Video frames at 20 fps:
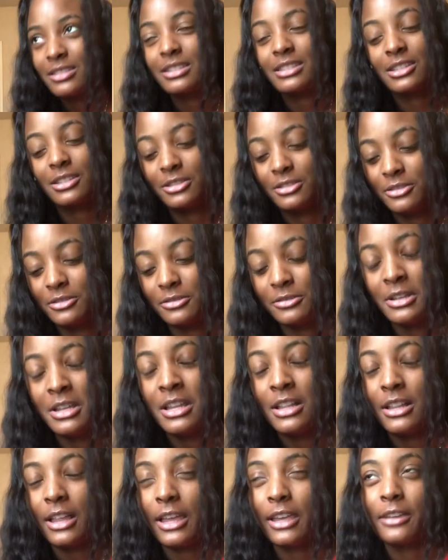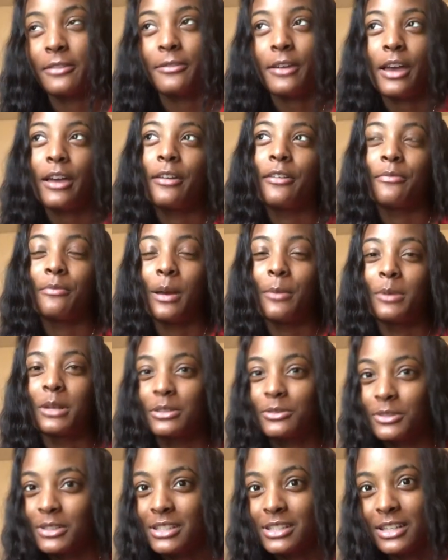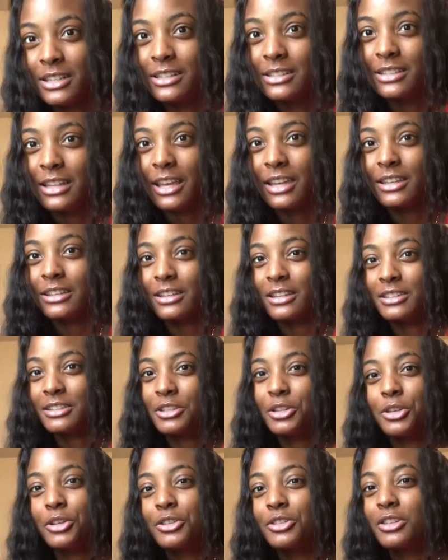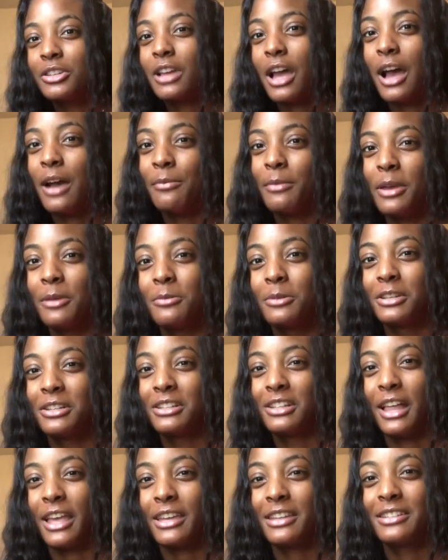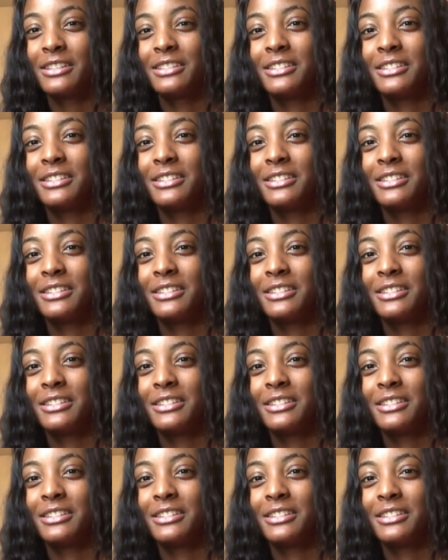so like if my best friend says like I'm able to like